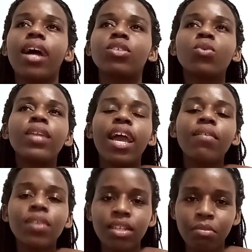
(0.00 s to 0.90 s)
don't
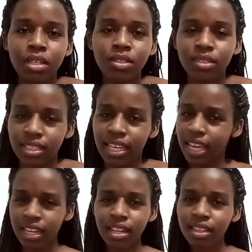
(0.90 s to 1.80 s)
have it in me to say
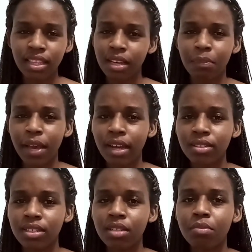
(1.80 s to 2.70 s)
anything back
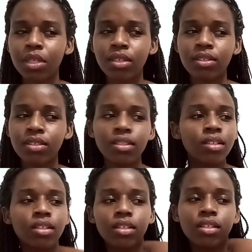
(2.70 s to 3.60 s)
to him because
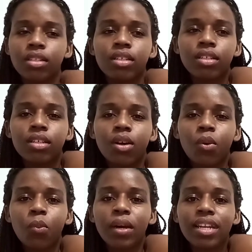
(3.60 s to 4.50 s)

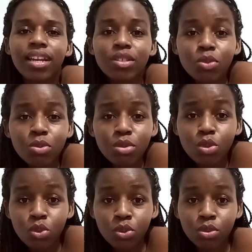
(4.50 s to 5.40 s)
what did I do to
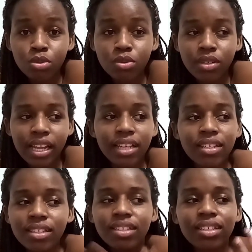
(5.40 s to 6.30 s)
you?
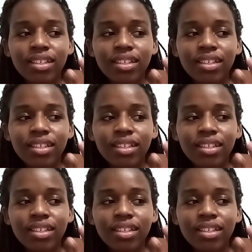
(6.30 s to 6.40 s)
Like,